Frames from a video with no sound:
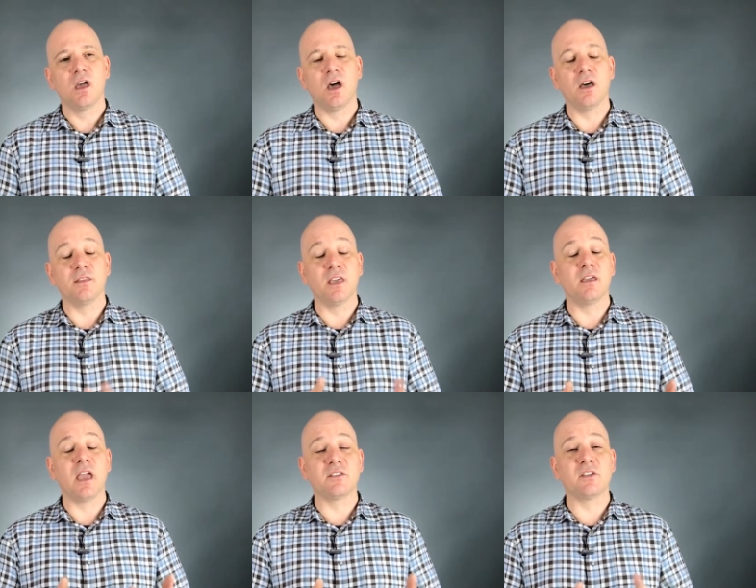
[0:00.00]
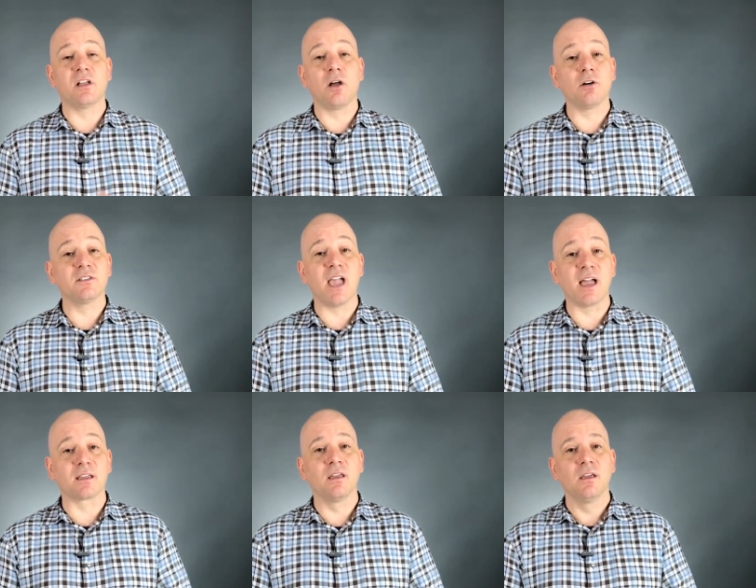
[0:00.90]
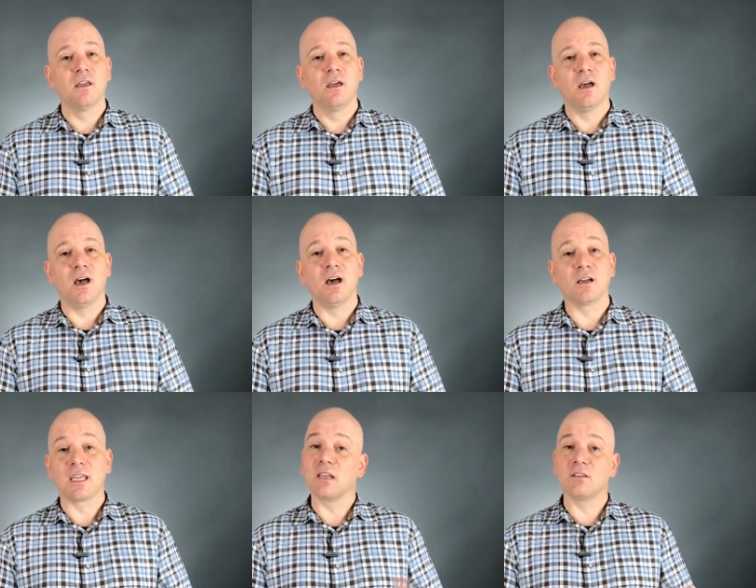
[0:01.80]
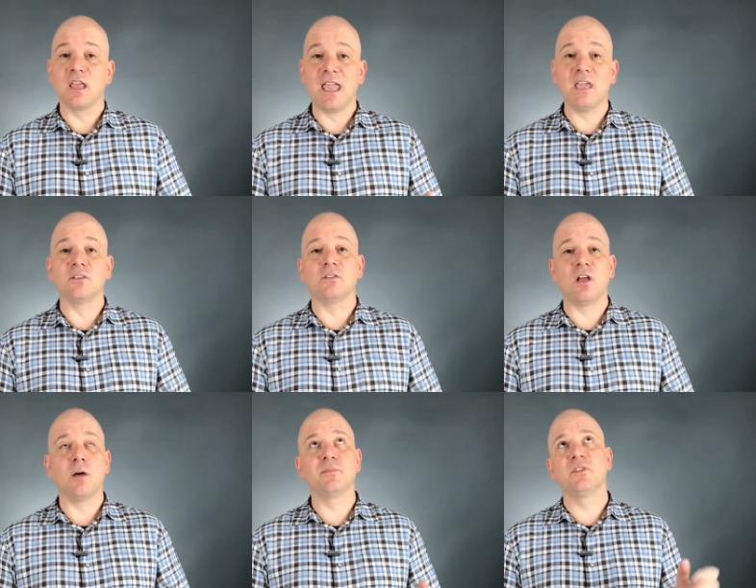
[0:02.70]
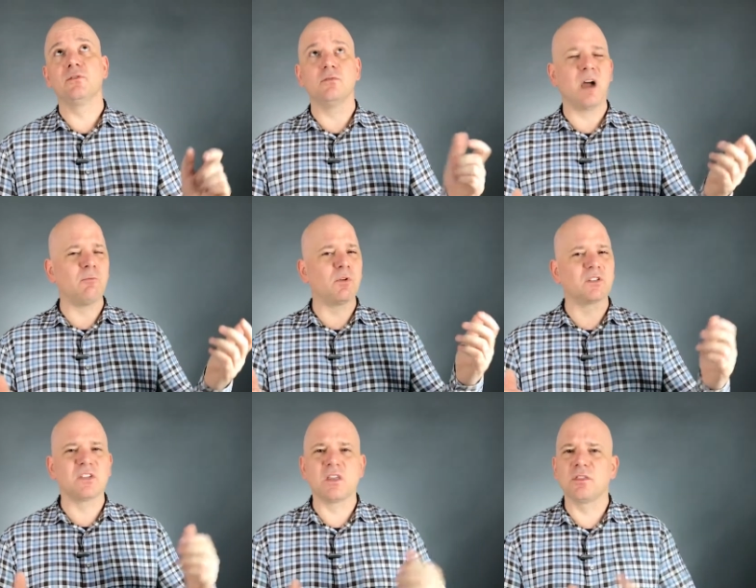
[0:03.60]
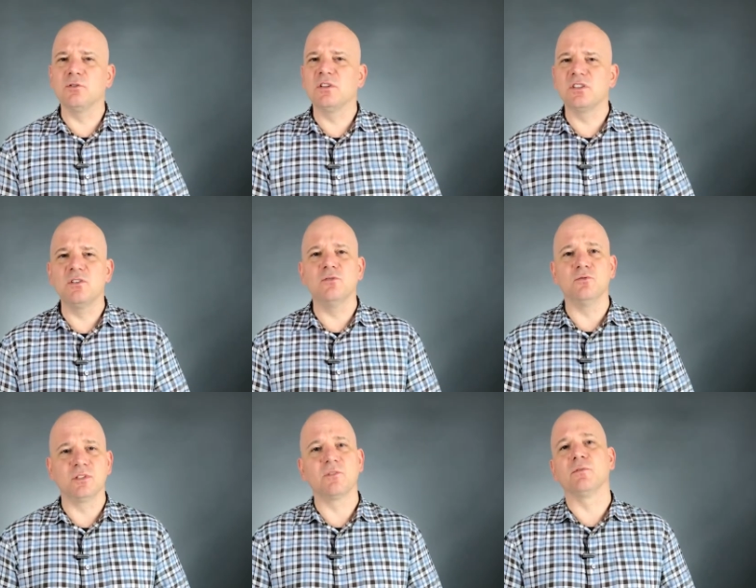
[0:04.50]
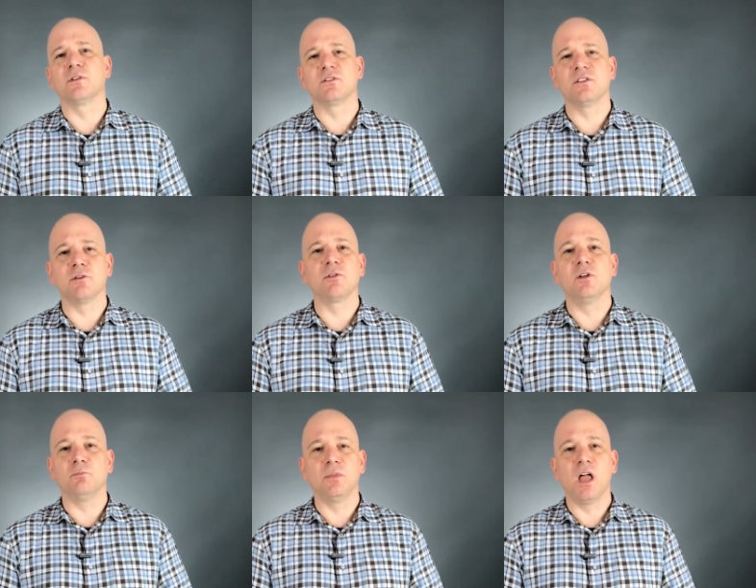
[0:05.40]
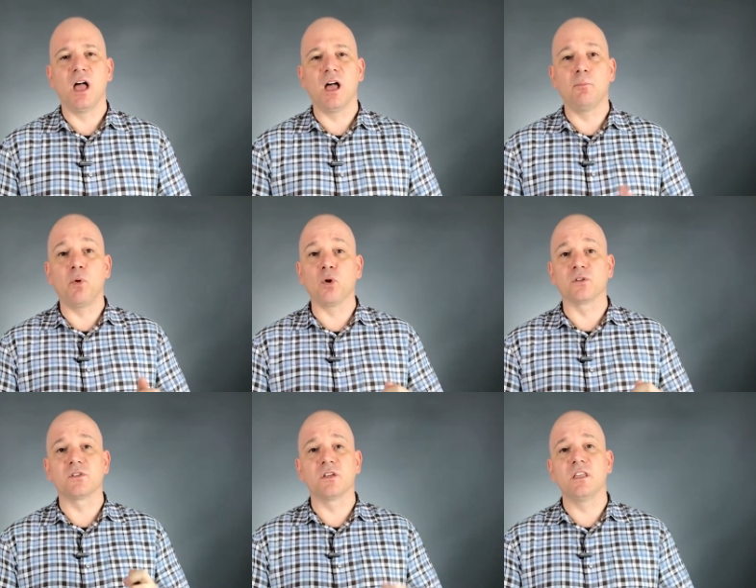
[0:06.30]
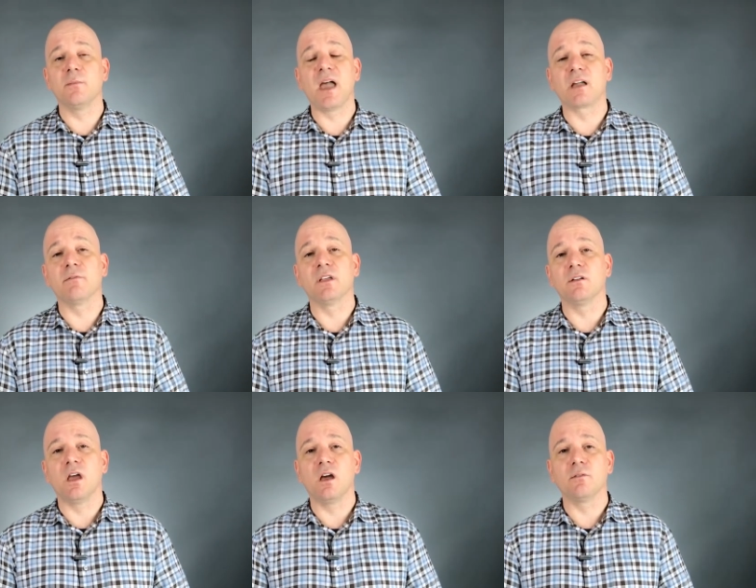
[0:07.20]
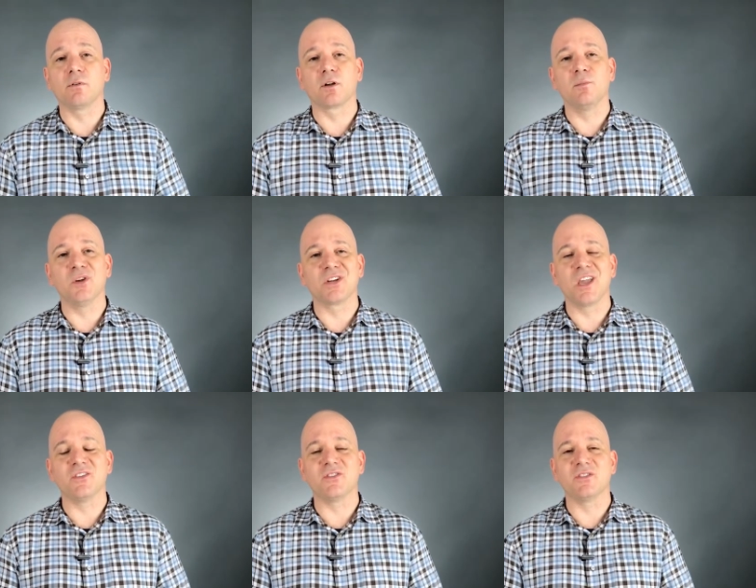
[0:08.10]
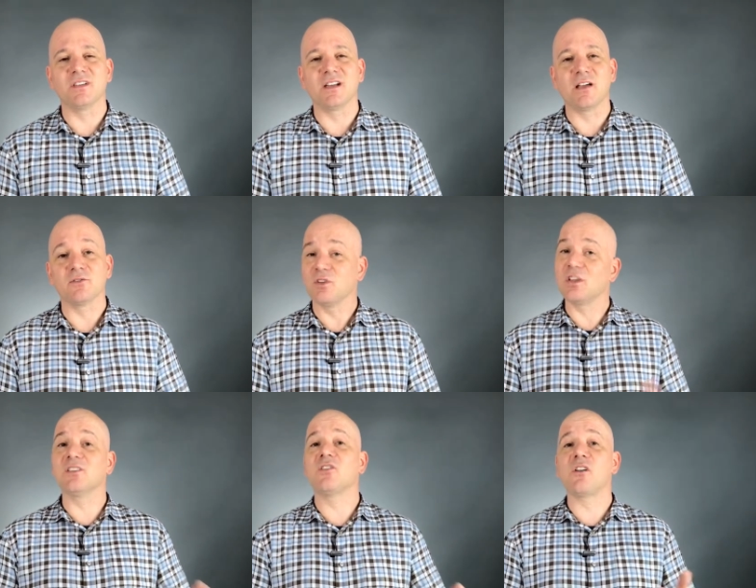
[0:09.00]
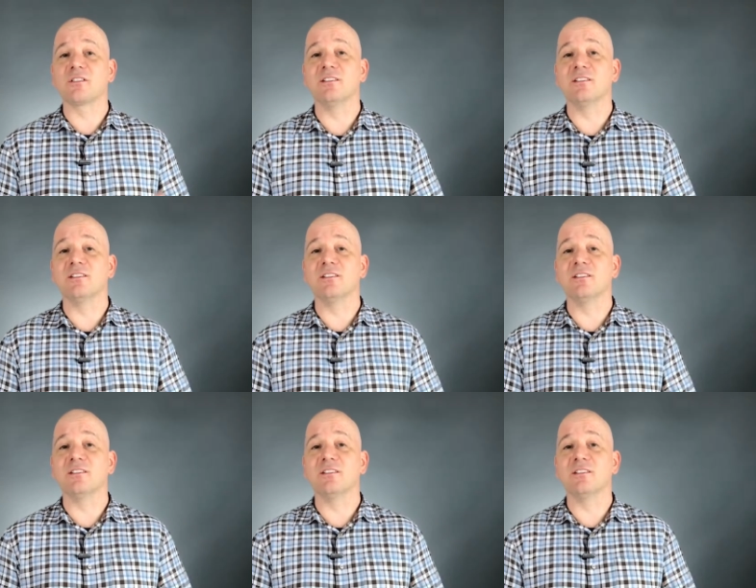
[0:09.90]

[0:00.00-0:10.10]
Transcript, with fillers: uh, the SEL RTAC uh, can handle up to, I want to say, 32 different serial uh, ports in the back of it uh, for communications in and out. So you can talk to